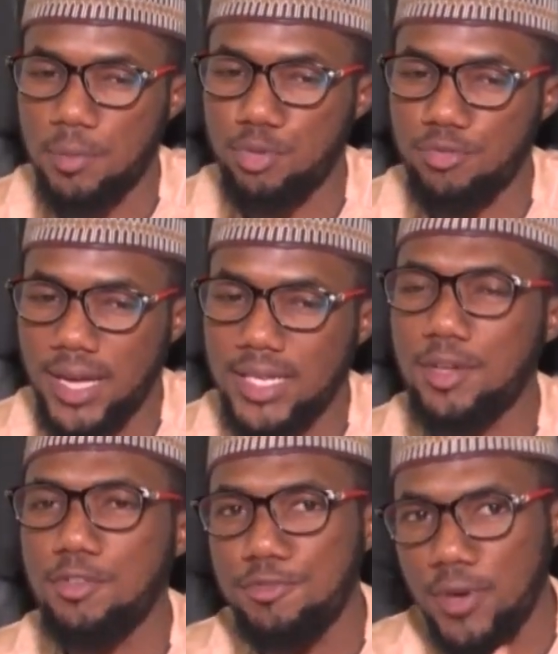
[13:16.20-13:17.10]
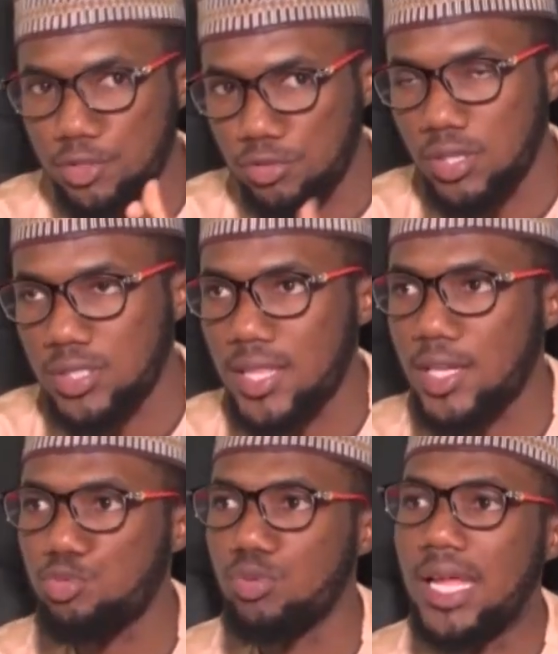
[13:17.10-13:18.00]
providing infrastructure
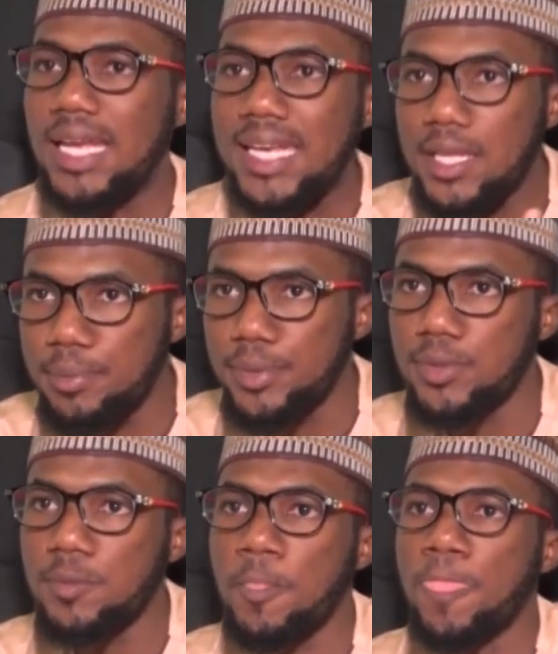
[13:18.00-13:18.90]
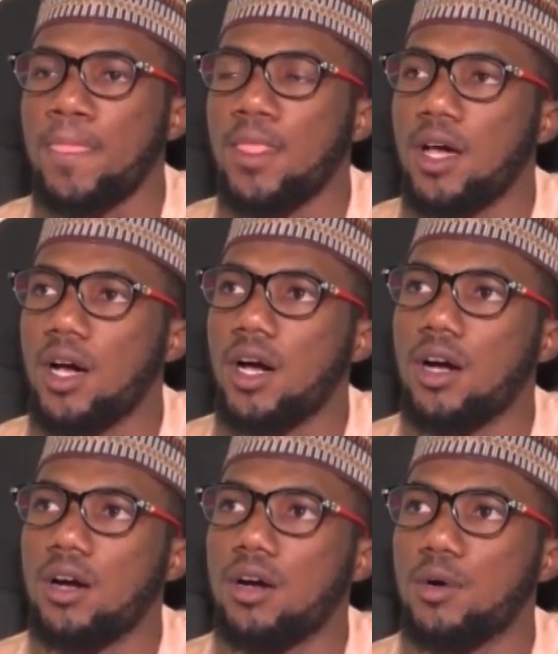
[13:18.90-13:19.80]
that will
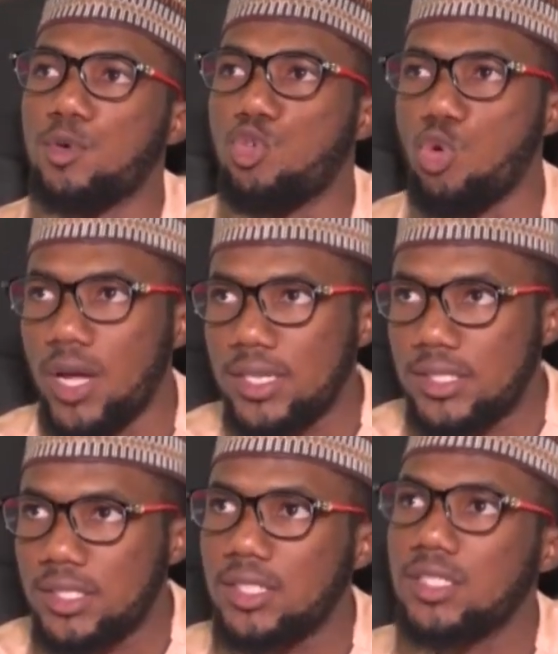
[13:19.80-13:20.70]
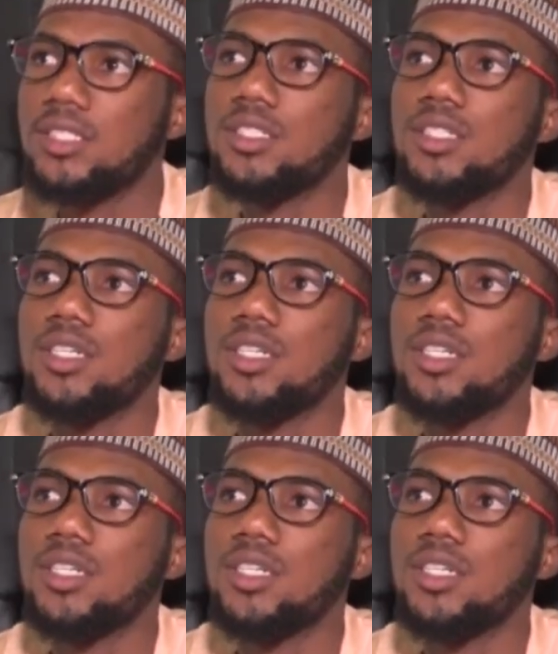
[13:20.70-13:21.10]
enable quality,